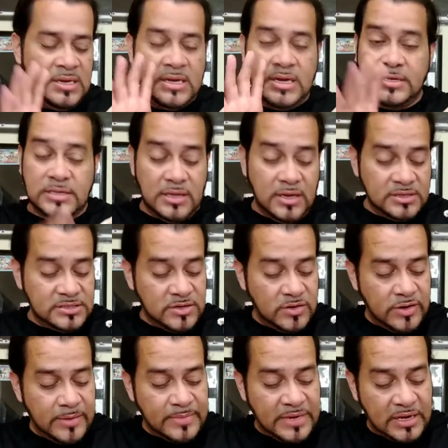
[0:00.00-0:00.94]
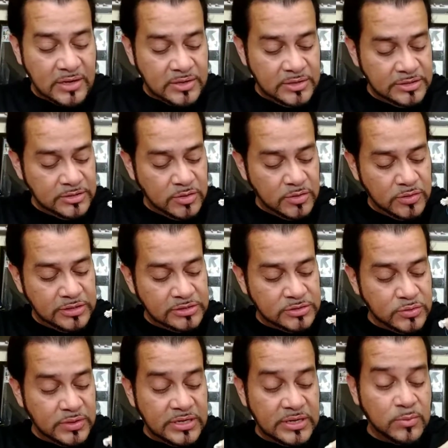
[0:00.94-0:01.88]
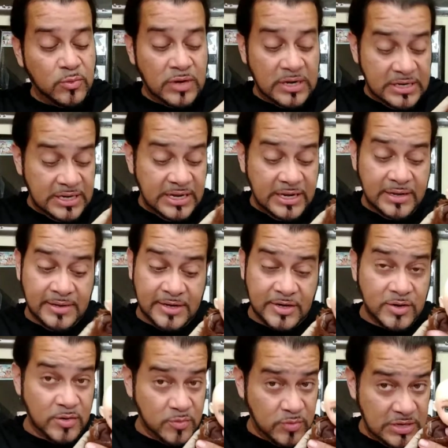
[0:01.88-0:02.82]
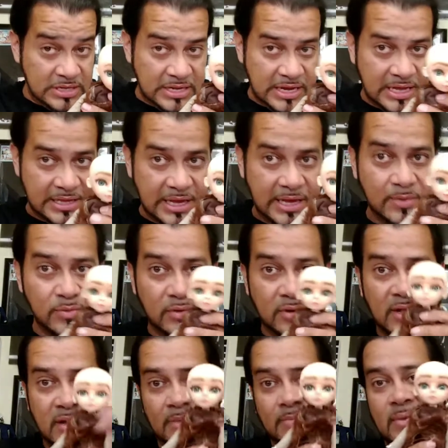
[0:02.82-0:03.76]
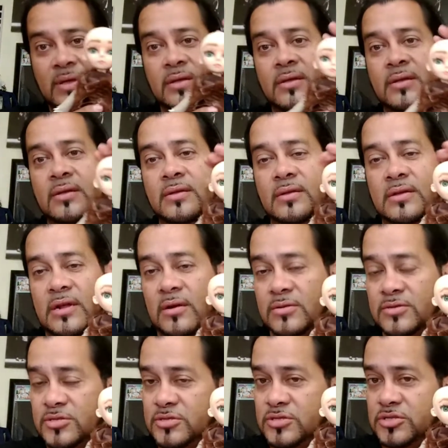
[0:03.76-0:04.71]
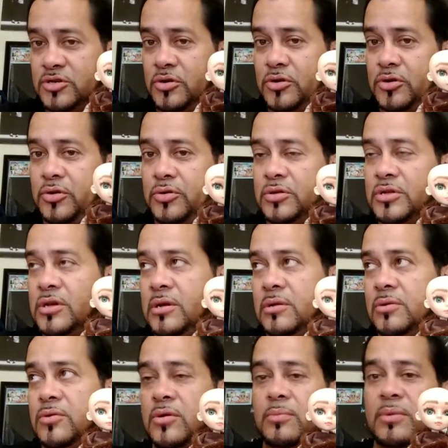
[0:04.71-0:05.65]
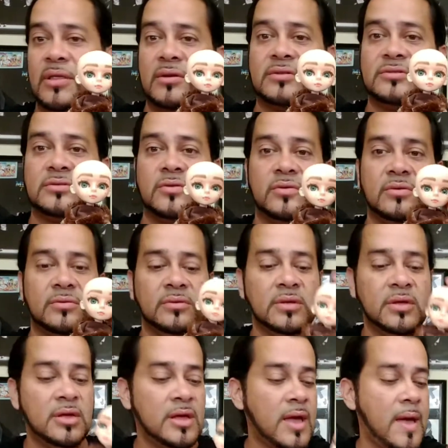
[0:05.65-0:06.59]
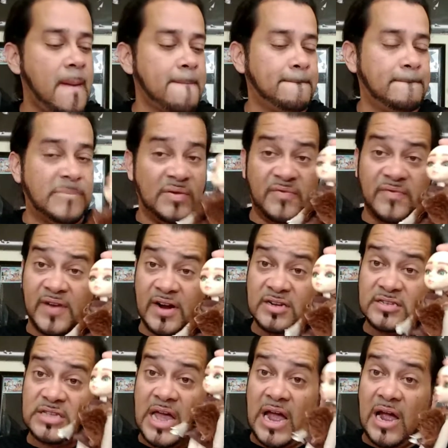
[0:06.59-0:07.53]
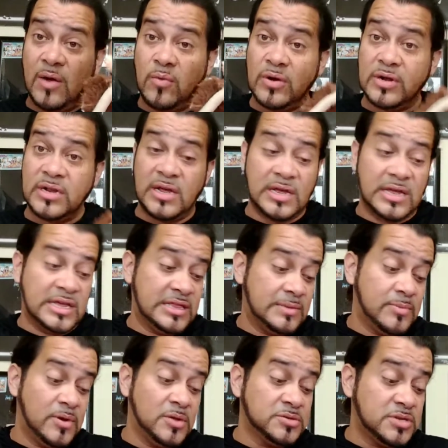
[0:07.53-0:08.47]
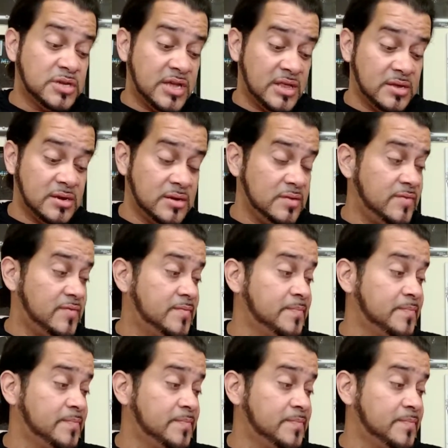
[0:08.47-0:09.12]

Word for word: It's a long story, I'm not going to go into it in one day. I don't know when that day will come. I'll show you, tell you about their story. But first, I want to get them all together.